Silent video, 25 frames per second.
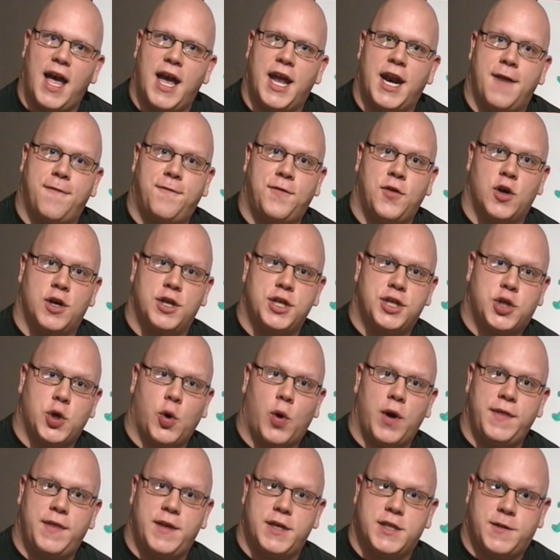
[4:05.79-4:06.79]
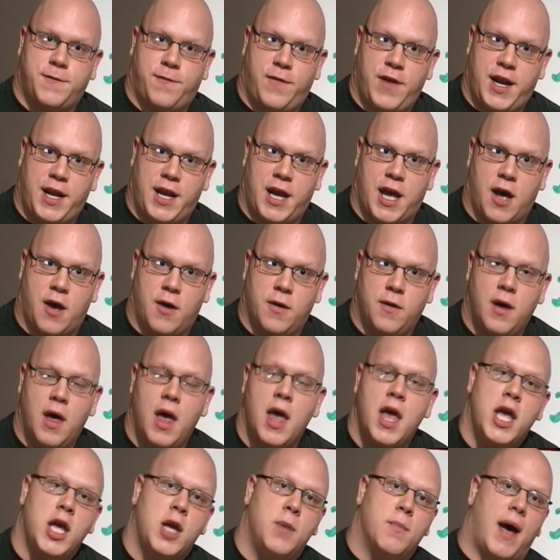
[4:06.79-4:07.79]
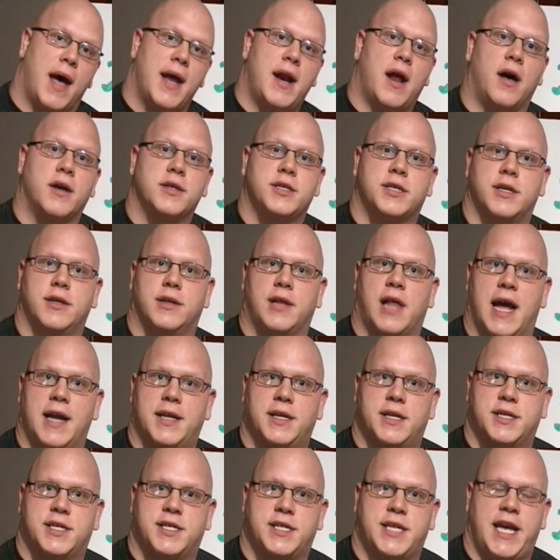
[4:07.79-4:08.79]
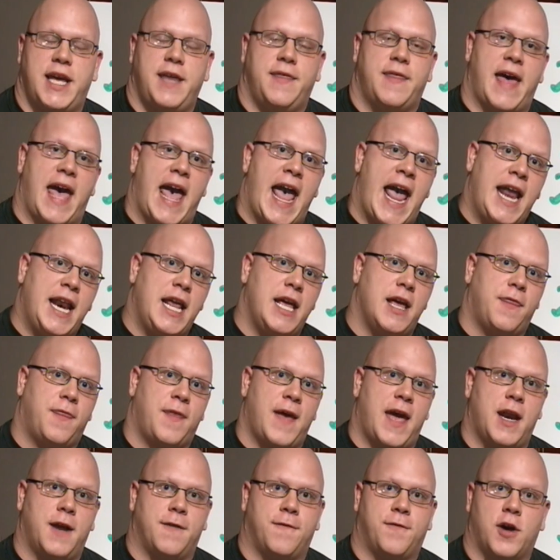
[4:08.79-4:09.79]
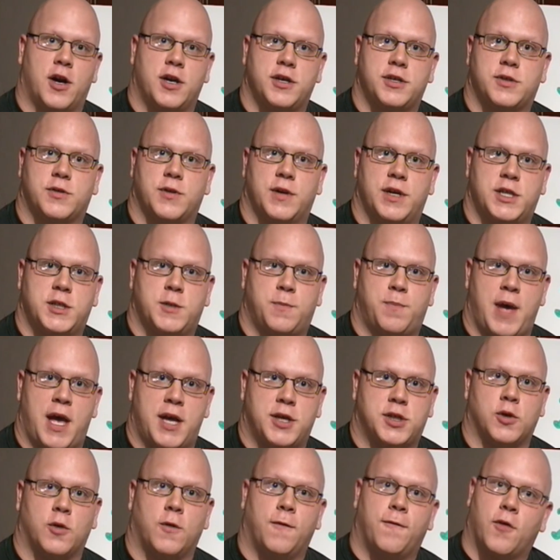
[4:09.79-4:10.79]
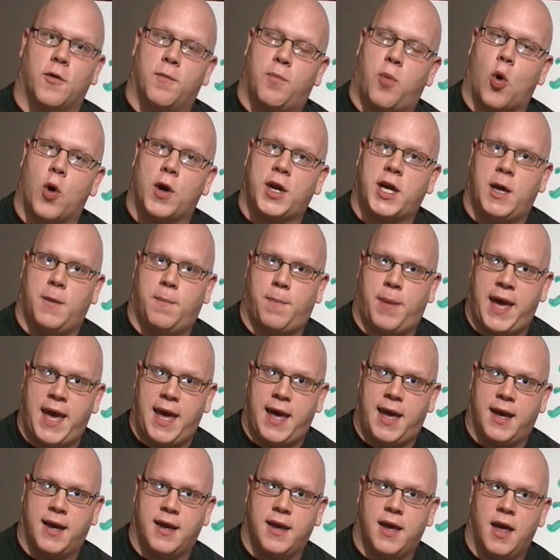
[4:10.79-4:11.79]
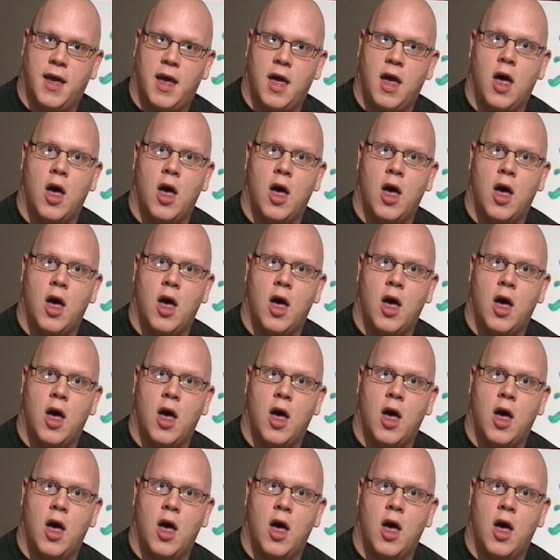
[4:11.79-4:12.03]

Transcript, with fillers: And if you enjoyed this video, you might also like to see the 80th anniversary special for Porky Pig